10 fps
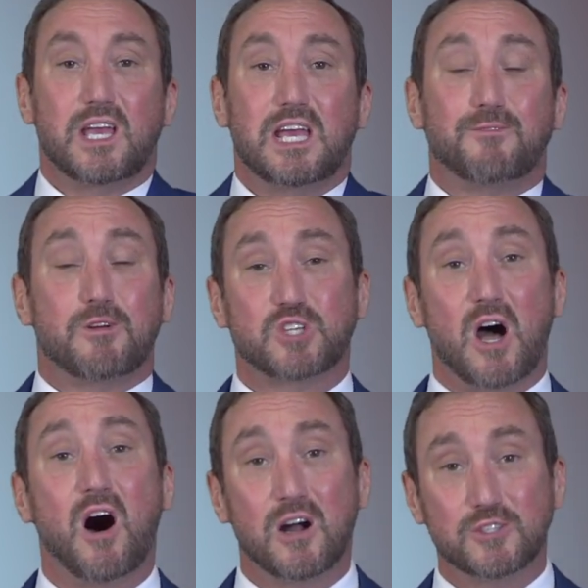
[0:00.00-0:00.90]
If there's a
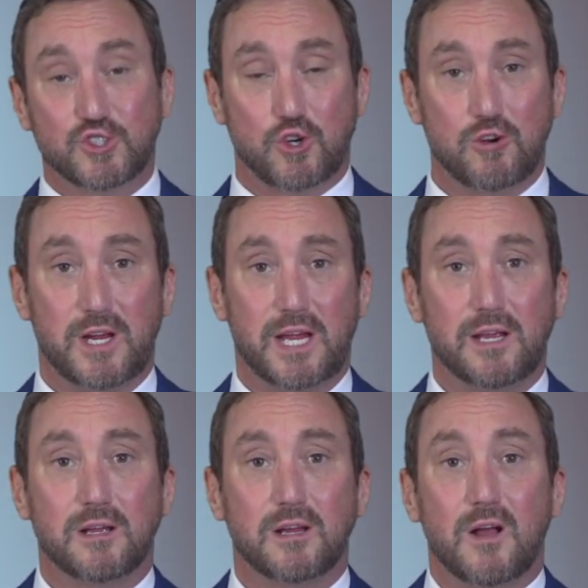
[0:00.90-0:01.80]
hung jury,
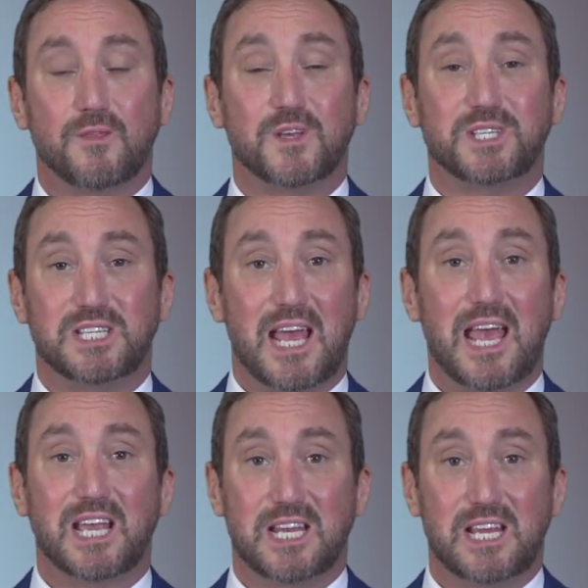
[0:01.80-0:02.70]
the DA
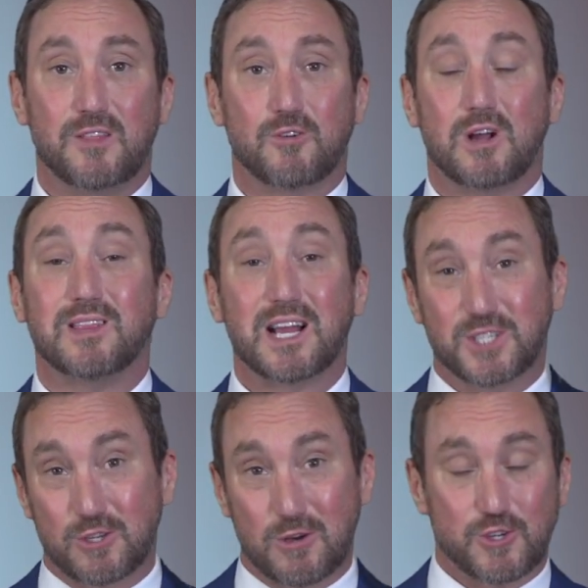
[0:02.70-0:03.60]
can either elect
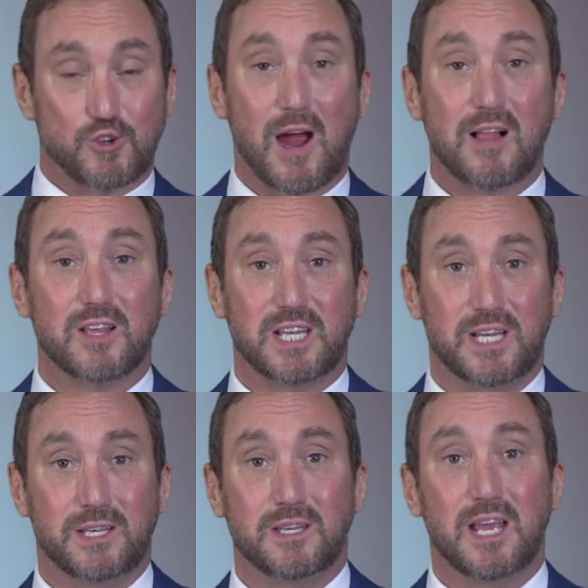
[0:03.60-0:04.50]
to go to trial
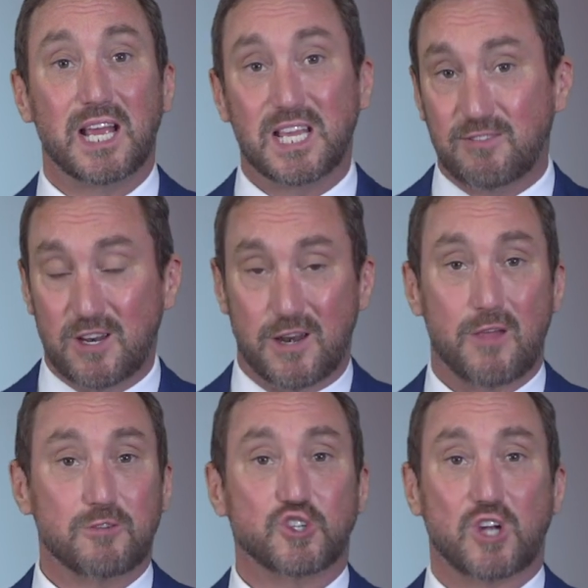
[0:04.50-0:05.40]
again and give it
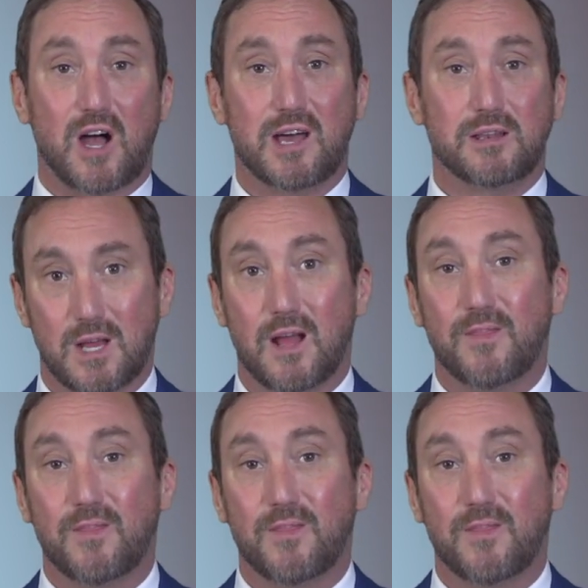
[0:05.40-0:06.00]
another shot.